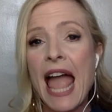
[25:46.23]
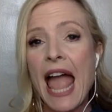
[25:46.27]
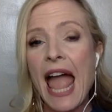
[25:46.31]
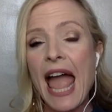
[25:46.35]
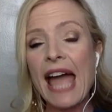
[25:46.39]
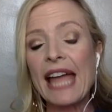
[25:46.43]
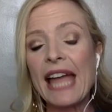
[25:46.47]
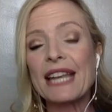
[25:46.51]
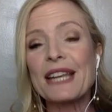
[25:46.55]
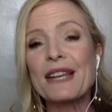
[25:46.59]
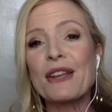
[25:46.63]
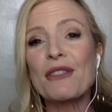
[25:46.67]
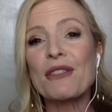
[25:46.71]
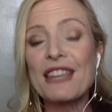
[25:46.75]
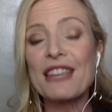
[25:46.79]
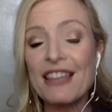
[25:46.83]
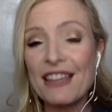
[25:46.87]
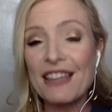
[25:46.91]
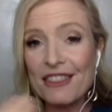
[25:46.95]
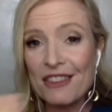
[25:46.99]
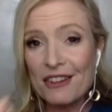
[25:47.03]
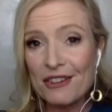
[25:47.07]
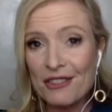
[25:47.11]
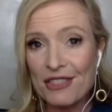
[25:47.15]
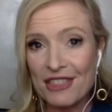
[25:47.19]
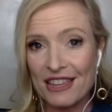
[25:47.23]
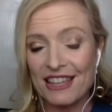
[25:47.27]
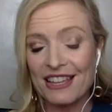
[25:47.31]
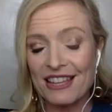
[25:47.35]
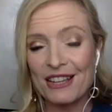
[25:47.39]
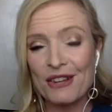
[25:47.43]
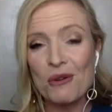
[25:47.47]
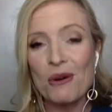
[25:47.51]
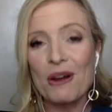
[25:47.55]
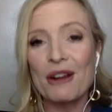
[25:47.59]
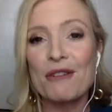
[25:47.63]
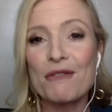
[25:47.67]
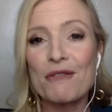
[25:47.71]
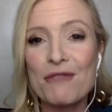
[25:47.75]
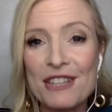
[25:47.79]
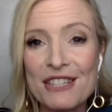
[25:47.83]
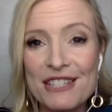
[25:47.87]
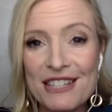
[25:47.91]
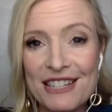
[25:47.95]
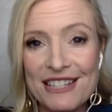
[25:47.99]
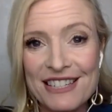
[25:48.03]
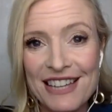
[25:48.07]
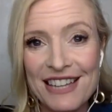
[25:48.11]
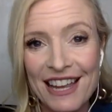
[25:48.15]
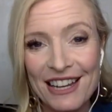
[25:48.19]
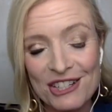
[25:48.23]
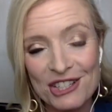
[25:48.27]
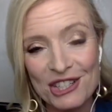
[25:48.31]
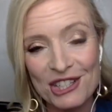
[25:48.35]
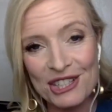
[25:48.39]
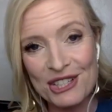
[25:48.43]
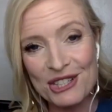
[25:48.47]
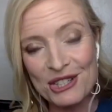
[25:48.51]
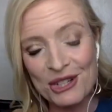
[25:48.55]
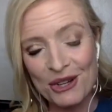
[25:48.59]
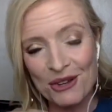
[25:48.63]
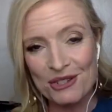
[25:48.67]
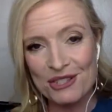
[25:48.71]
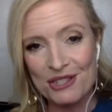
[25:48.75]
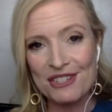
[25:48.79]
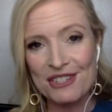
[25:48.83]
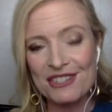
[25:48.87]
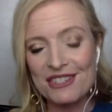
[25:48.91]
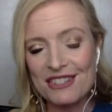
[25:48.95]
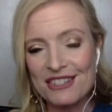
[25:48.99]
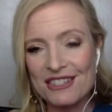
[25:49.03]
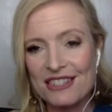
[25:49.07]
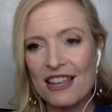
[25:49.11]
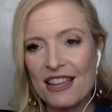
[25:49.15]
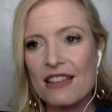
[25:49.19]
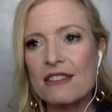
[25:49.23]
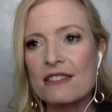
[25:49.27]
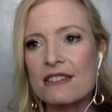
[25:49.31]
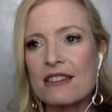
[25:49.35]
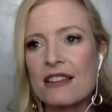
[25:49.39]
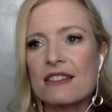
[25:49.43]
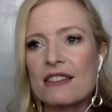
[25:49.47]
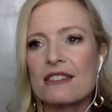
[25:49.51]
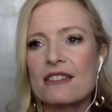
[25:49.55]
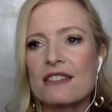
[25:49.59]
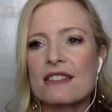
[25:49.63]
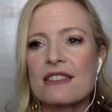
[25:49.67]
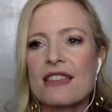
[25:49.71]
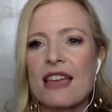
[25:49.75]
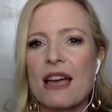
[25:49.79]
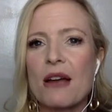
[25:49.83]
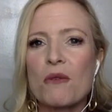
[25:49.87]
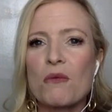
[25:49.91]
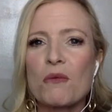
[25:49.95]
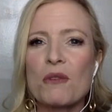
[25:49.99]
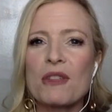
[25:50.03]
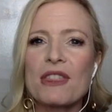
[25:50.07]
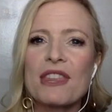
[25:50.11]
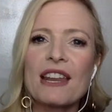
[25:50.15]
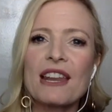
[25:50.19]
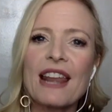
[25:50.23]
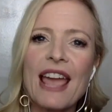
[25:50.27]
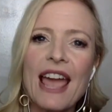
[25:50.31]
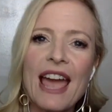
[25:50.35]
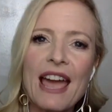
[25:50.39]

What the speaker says: And the other thing quantum physics actually shows us and tells us is that within